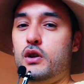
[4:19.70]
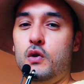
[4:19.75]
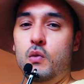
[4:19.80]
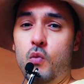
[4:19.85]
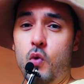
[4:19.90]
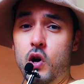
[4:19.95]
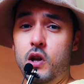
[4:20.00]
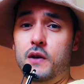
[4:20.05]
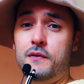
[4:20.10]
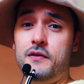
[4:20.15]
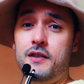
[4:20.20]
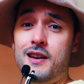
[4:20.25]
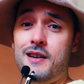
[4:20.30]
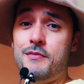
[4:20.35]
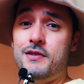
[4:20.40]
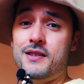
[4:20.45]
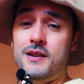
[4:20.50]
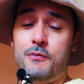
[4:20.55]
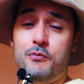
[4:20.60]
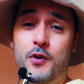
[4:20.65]
One of them
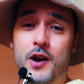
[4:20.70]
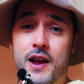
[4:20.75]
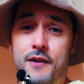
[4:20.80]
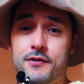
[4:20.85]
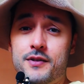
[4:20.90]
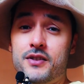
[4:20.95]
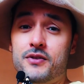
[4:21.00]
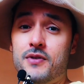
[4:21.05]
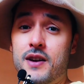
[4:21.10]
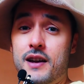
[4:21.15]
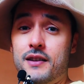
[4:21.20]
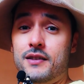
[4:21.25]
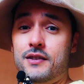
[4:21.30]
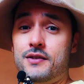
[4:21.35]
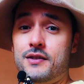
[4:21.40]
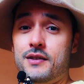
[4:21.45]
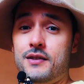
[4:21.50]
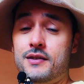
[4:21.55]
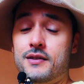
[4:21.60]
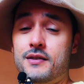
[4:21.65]
is a brave
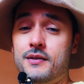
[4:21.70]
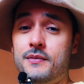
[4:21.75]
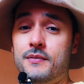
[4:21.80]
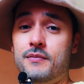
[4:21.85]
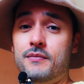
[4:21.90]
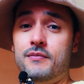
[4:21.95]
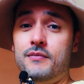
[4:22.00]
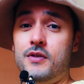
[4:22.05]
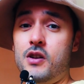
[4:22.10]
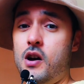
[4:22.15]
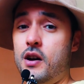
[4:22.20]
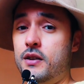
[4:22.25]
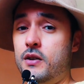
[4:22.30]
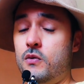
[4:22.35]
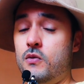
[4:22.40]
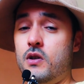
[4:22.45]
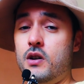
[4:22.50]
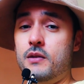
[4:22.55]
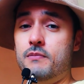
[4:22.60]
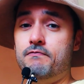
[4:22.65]
strategist. The other
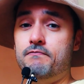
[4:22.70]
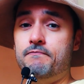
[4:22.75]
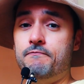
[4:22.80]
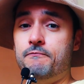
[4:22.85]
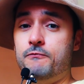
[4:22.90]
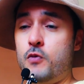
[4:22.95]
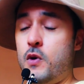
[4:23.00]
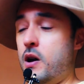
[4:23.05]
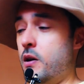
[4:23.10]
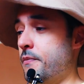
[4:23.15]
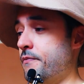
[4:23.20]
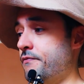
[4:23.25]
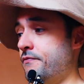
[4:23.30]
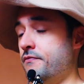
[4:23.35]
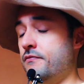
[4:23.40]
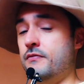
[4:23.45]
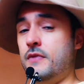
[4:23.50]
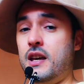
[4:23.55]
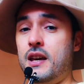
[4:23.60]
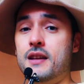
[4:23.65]
one, well,
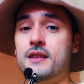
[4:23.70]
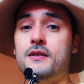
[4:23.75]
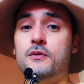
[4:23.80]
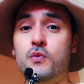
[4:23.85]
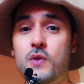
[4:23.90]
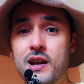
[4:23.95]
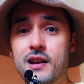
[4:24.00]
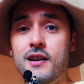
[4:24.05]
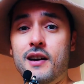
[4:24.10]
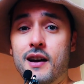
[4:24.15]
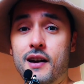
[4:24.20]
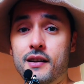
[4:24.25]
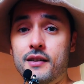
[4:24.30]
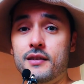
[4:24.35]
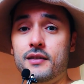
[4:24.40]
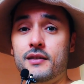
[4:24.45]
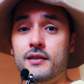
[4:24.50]
hits really hard.